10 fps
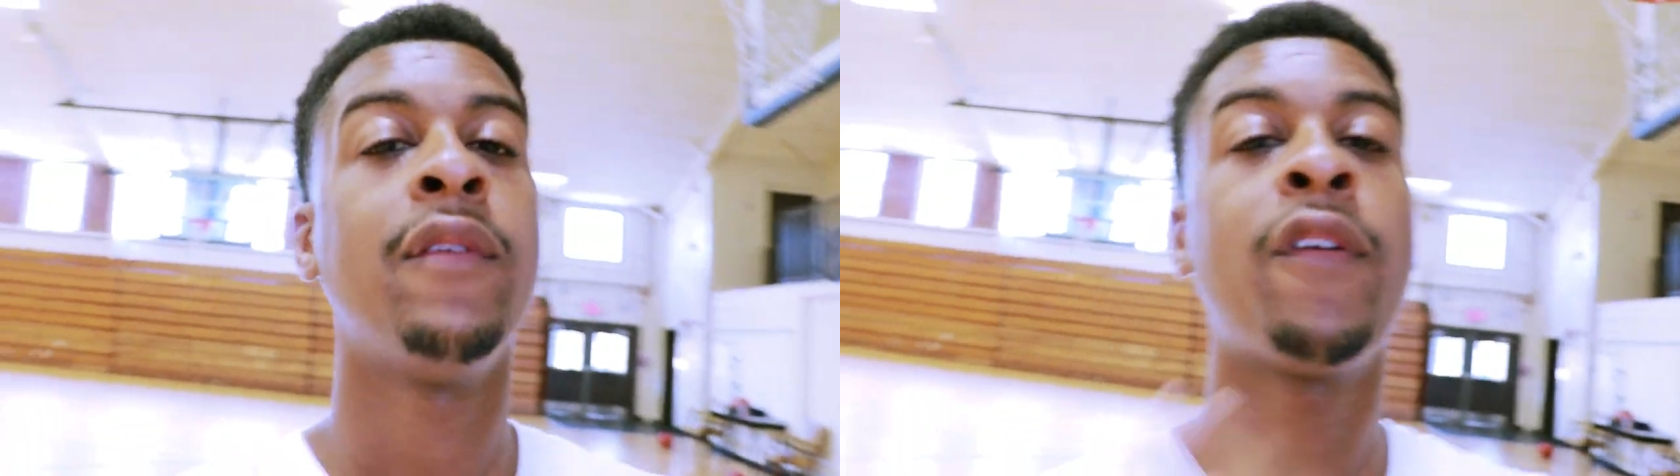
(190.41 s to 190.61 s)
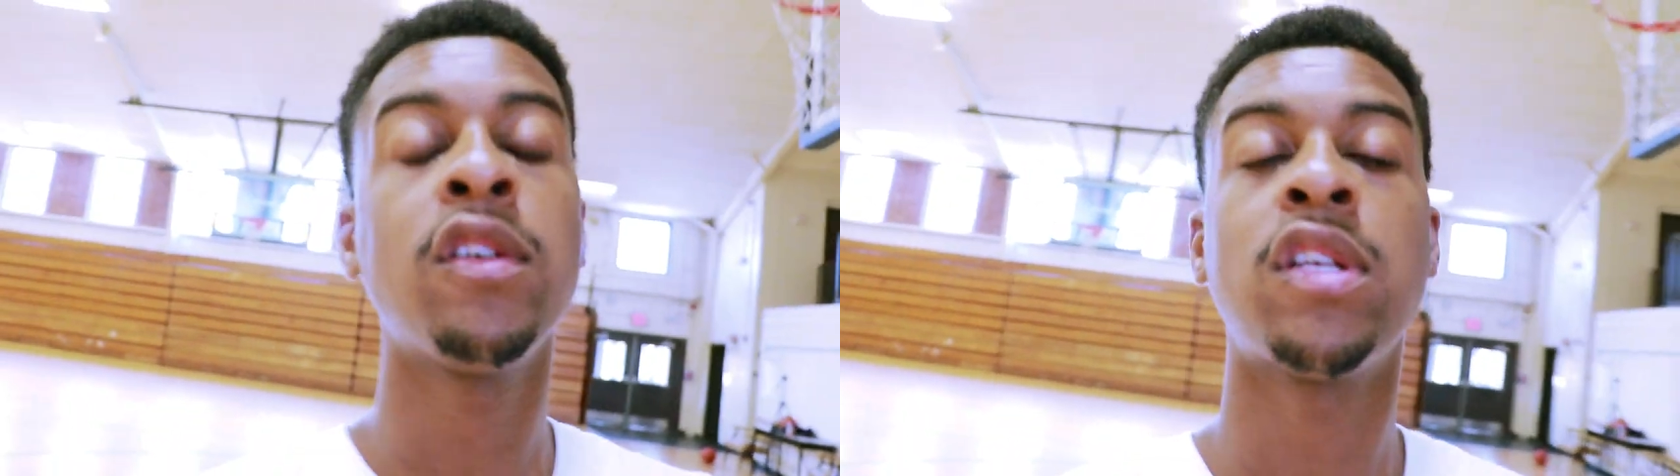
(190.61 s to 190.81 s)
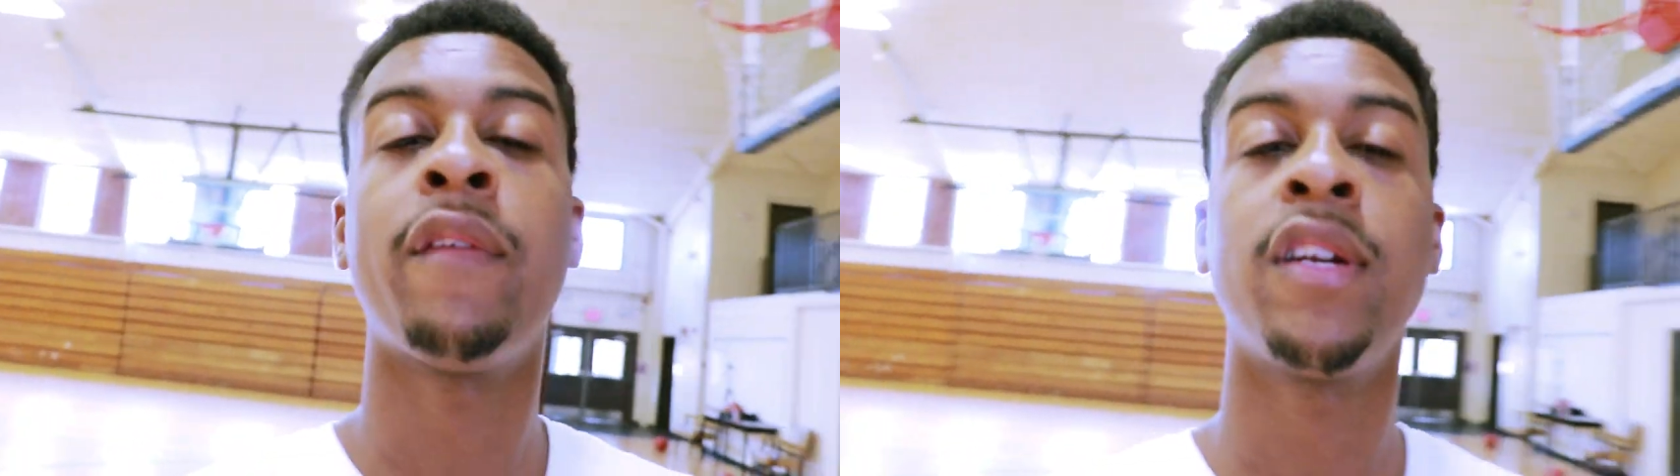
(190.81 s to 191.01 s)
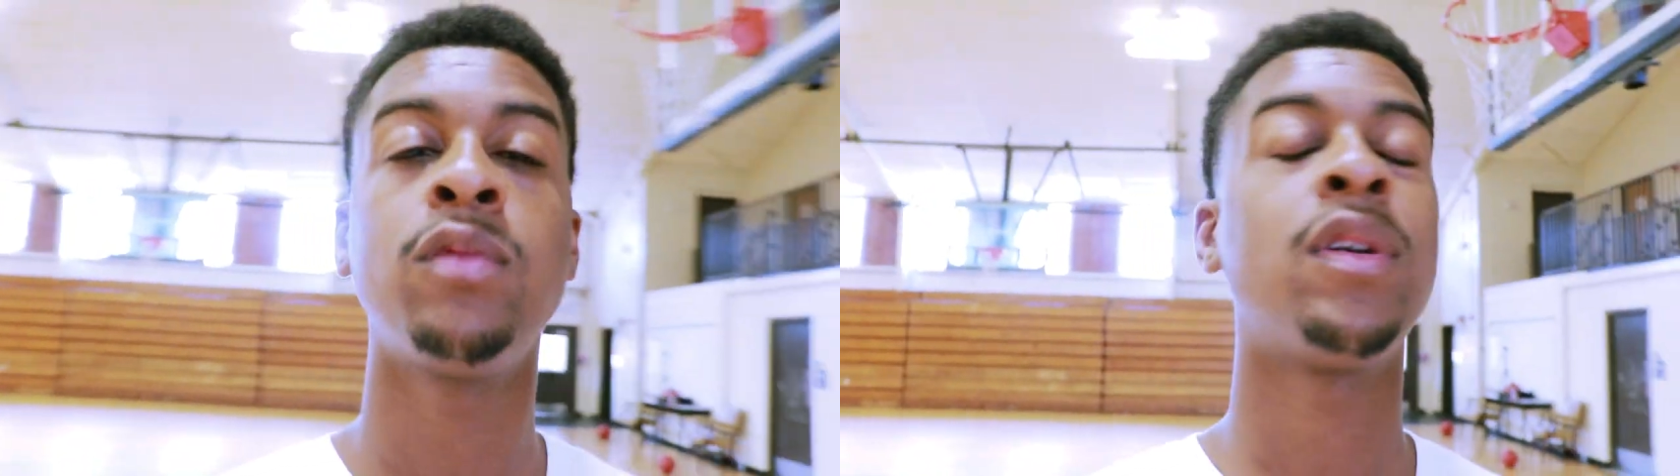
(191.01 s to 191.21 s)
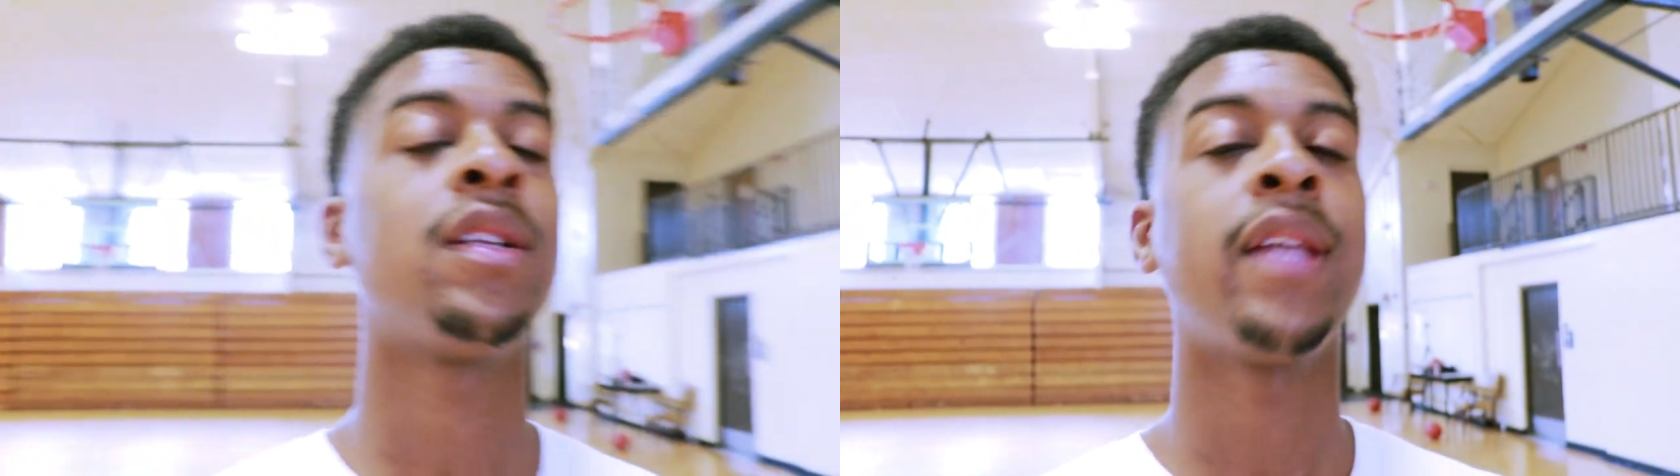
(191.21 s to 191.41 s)
First off, I
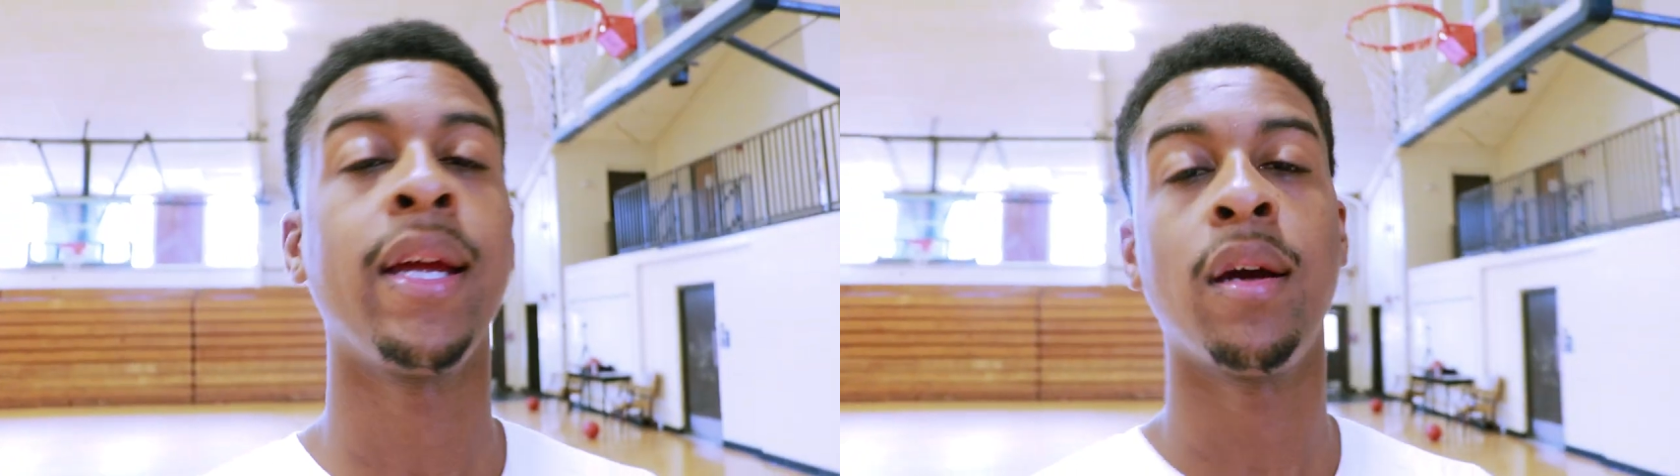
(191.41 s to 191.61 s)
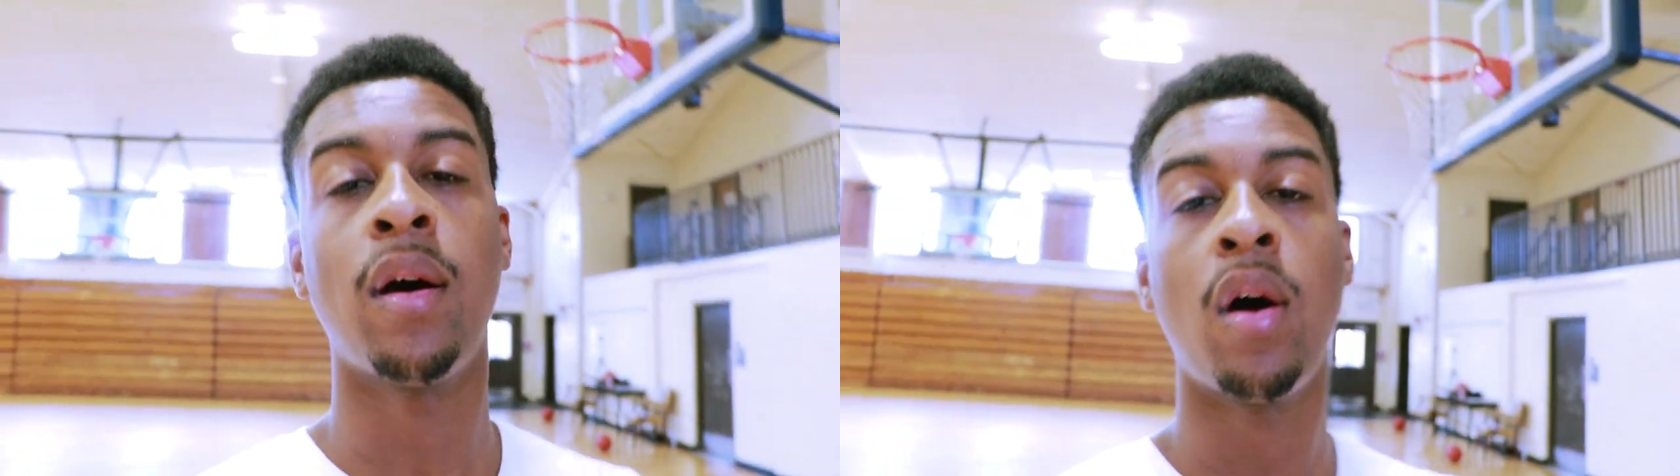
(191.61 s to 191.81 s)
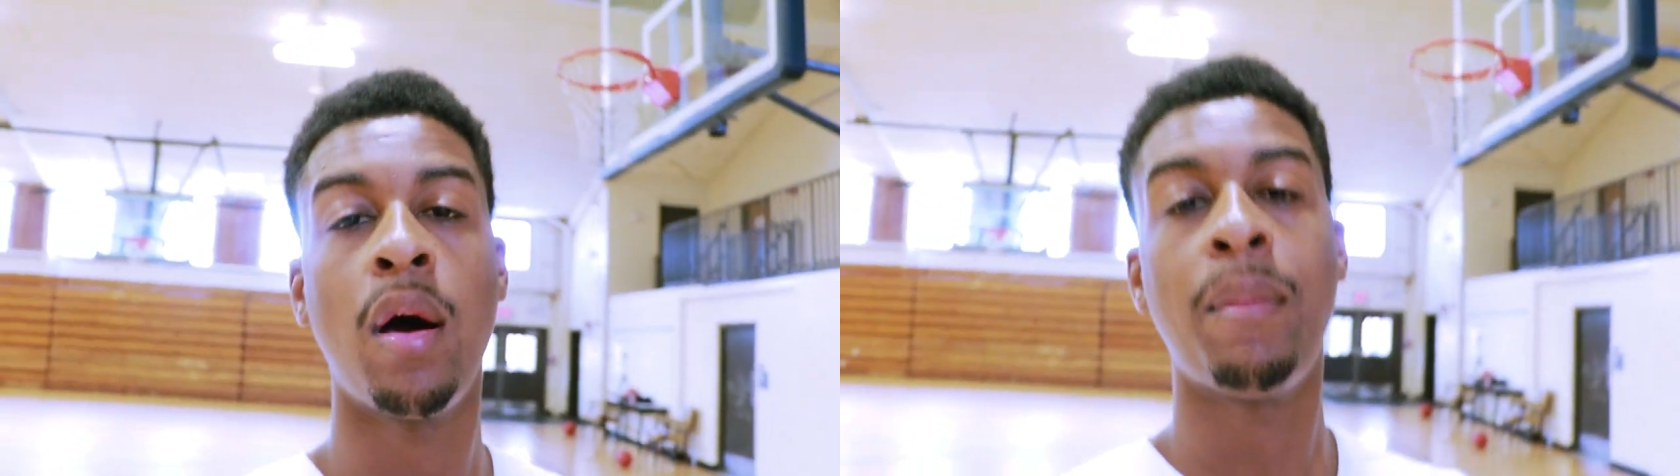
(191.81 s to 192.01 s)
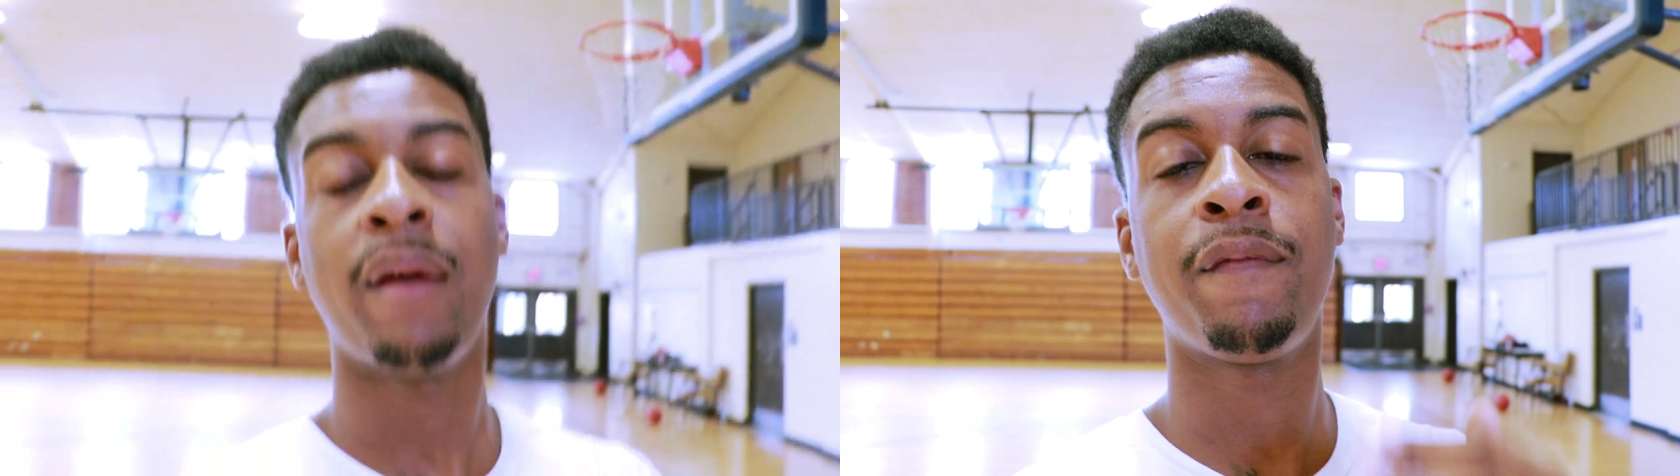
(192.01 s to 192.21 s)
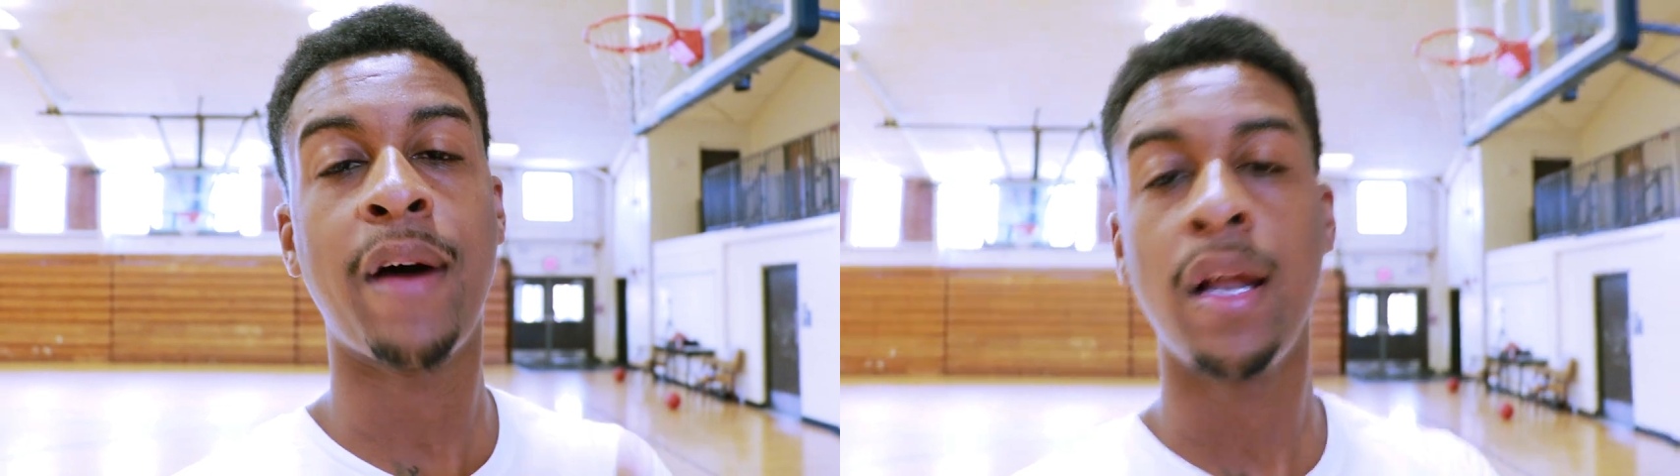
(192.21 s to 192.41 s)
just wanna thank all
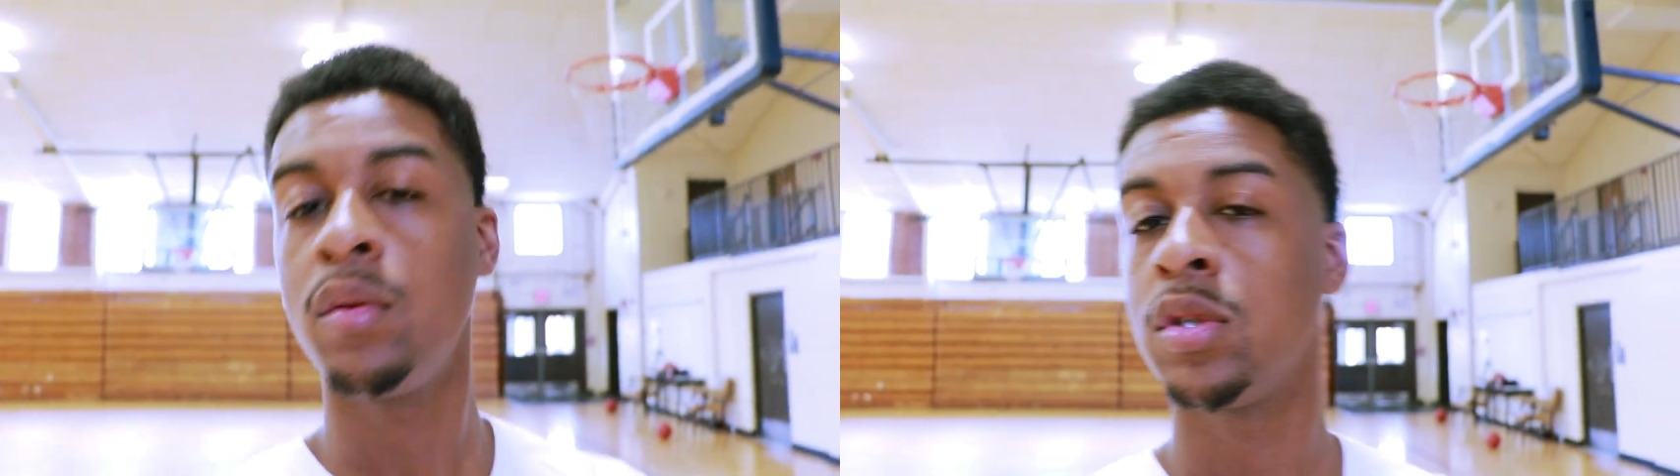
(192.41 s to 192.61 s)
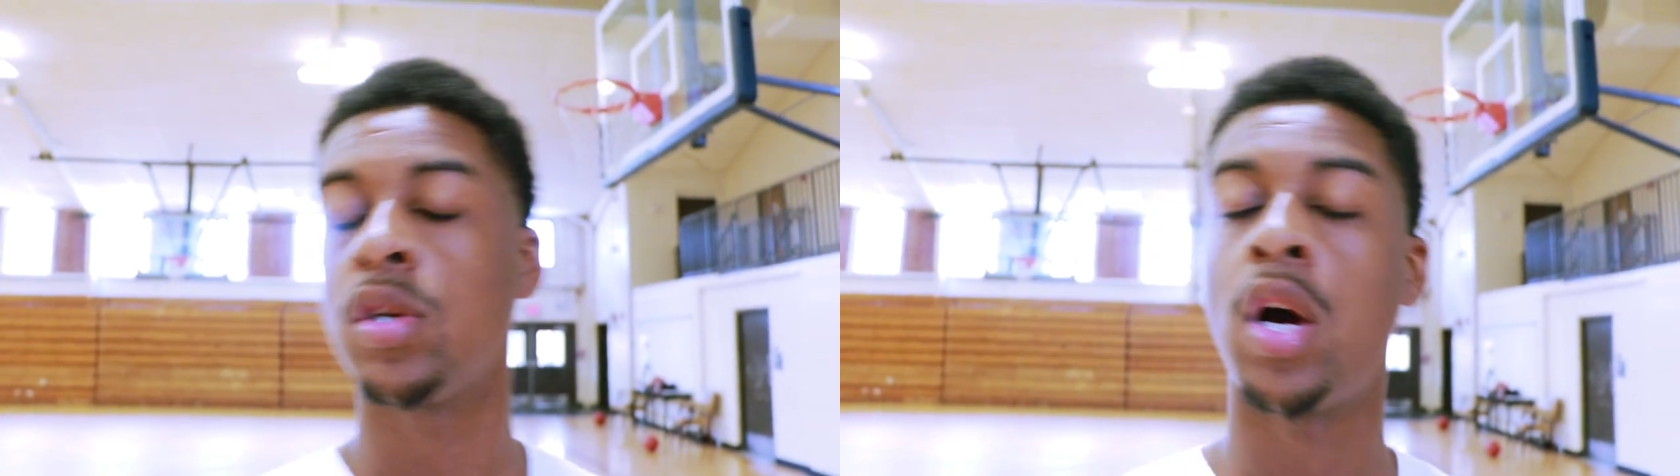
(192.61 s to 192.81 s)
my followers,